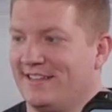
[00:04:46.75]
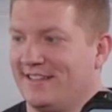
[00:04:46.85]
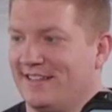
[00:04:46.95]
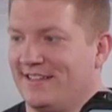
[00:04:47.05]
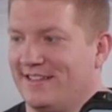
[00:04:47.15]

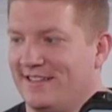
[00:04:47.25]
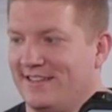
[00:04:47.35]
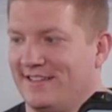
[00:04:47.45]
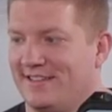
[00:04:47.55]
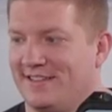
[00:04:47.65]

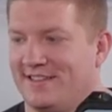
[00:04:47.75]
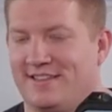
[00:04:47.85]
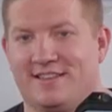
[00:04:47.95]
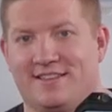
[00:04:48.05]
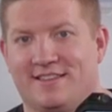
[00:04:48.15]

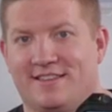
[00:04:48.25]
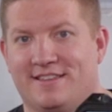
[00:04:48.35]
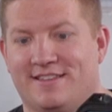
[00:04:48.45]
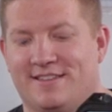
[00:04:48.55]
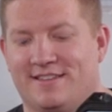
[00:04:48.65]

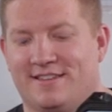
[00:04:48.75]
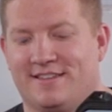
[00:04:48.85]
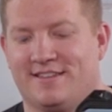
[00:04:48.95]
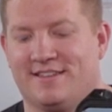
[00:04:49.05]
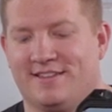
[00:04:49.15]

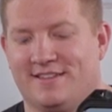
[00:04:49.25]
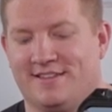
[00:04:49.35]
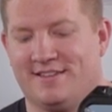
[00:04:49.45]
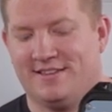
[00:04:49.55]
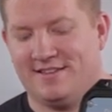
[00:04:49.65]

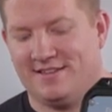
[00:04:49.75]
(silent)